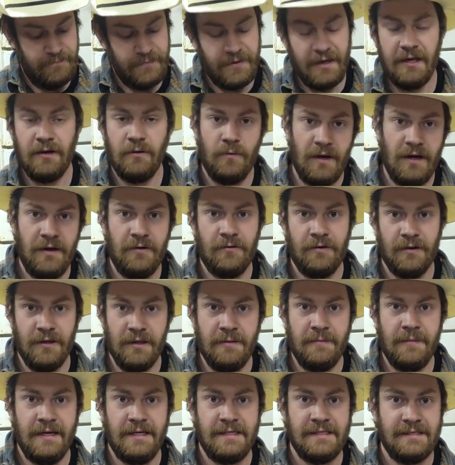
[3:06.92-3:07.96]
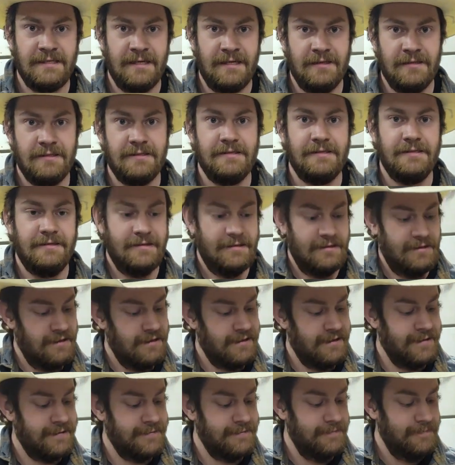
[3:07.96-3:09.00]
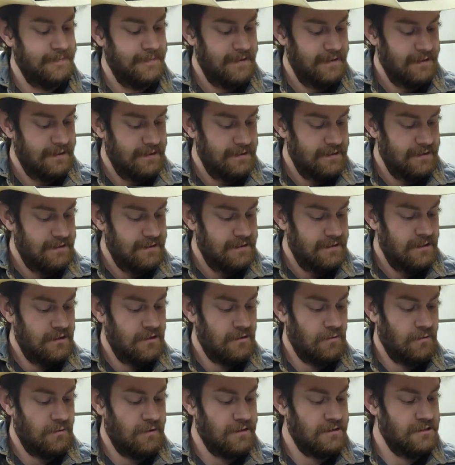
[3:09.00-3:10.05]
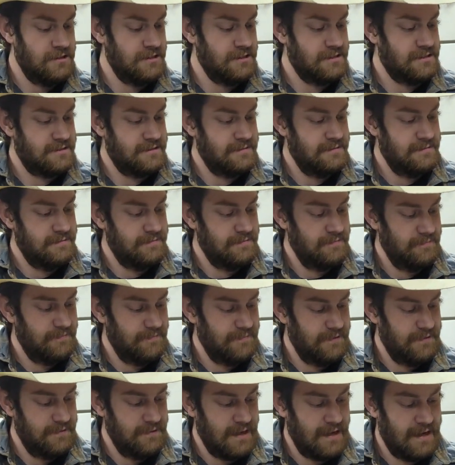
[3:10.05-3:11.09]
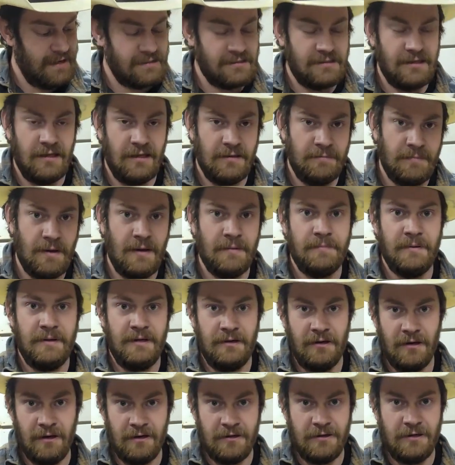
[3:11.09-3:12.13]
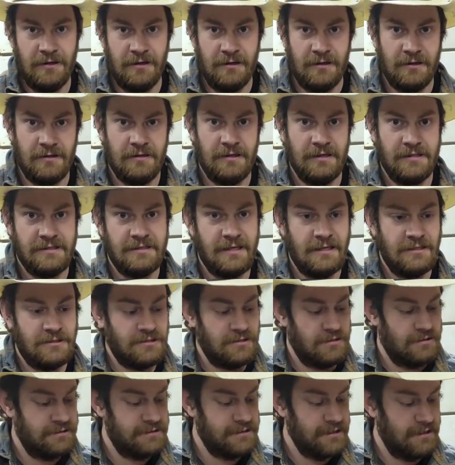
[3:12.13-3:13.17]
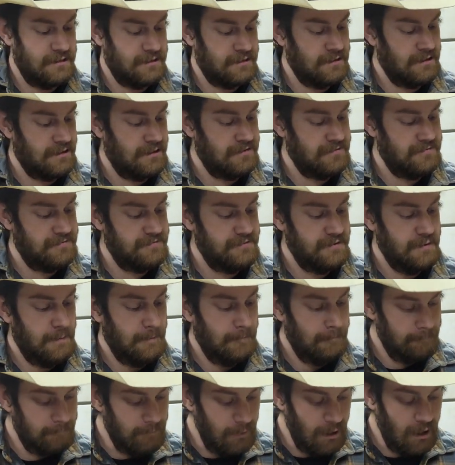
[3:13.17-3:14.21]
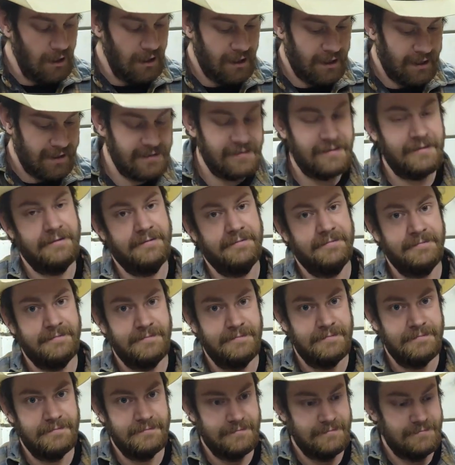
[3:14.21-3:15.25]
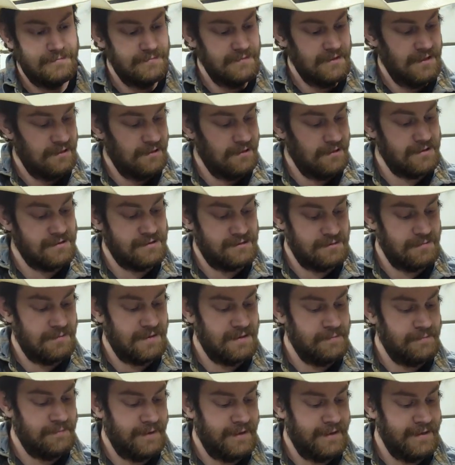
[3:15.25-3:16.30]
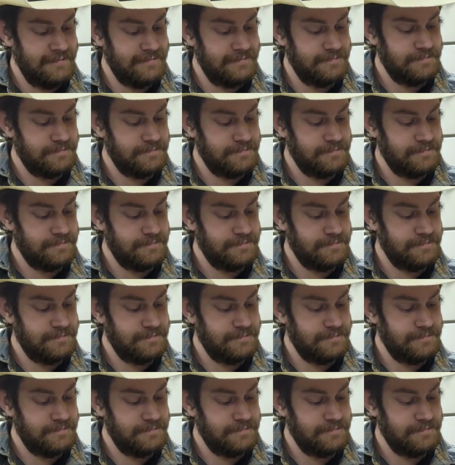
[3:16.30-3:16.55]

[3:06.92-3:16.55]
in a way really makes sense. You don't want to just accidentally bump it and knock your extension or socket off. But, and this is a big but,